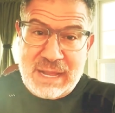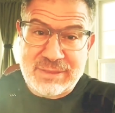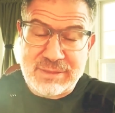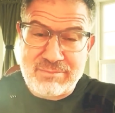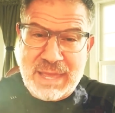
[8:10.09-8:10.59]

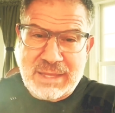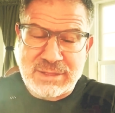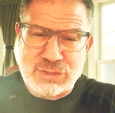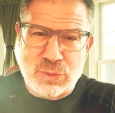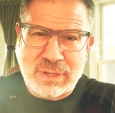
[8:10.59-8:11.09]
not the
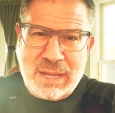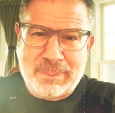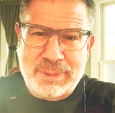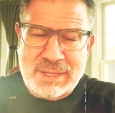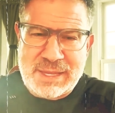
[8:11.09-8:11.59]
mandatory
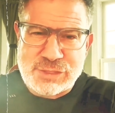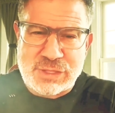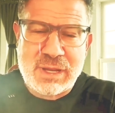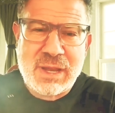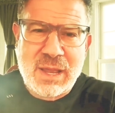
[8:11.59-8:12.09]

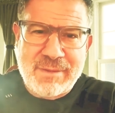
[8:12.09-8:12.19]
obligation,